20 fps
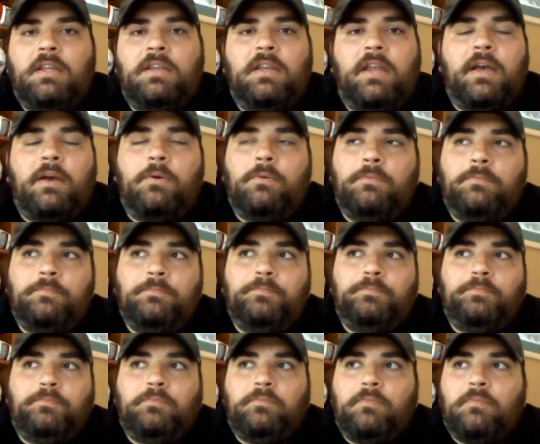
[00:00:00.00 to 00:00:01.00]
Now,
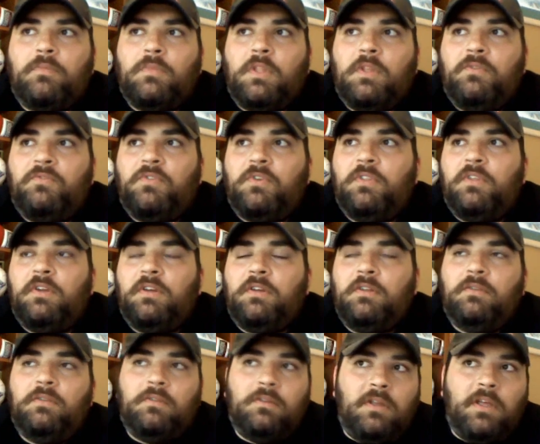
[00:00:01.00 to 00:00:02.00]

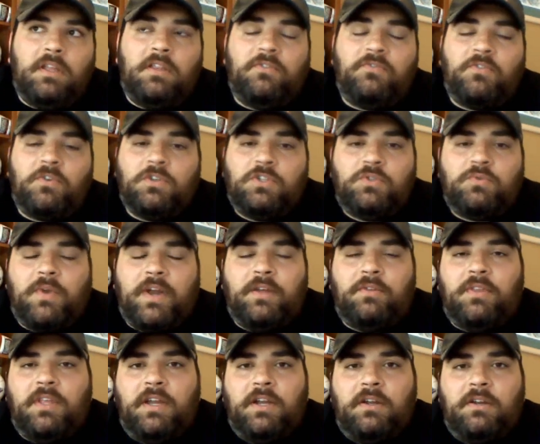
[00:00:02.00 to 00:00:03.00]
in the first
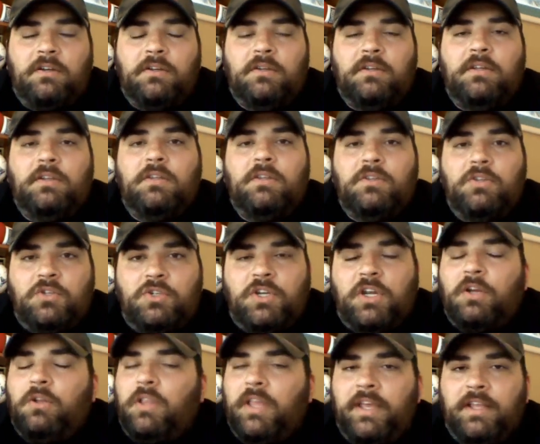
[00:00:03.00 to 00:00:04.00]
round there,
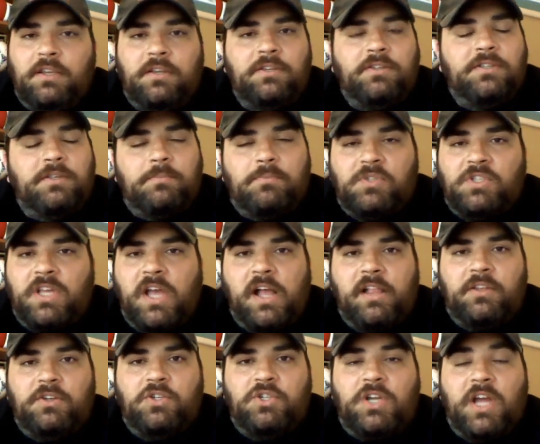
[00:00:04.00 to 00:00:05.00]
Chael landed some
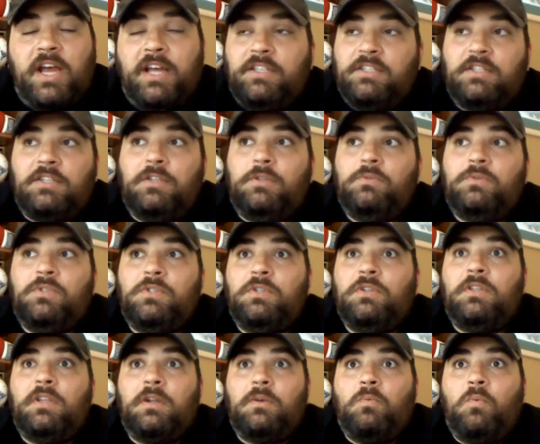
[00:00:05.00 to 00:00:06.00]
solid shots, and you
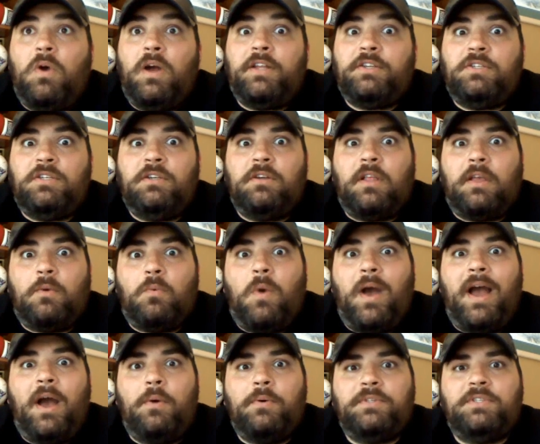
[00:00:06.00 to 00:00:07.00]
stood there and watched, and you're like,
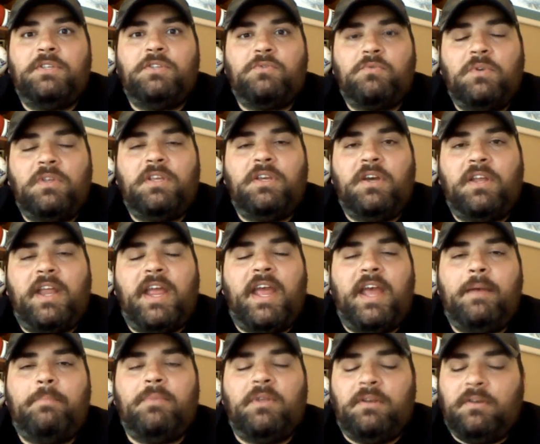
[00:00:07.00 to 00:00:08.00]
wow, is this really going to
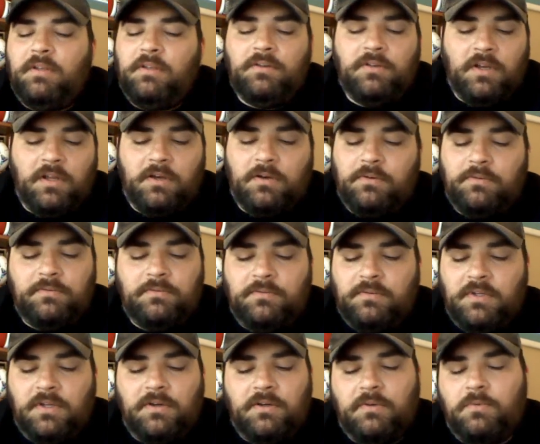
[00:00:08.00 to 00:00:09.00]
happen?
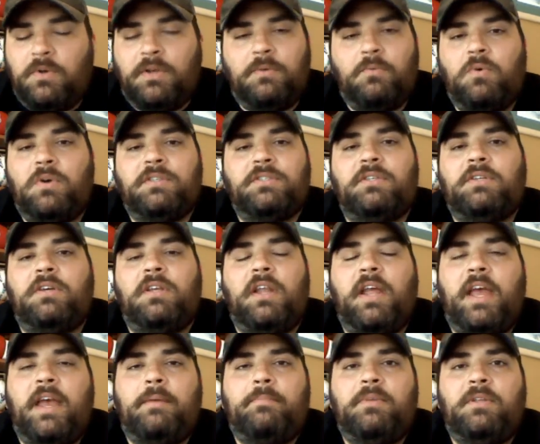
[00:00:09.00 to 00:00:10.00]
No, it wasn't going
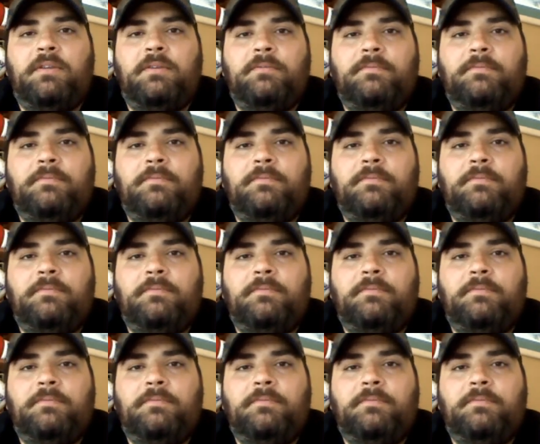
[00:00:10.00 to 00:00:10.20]
to happen.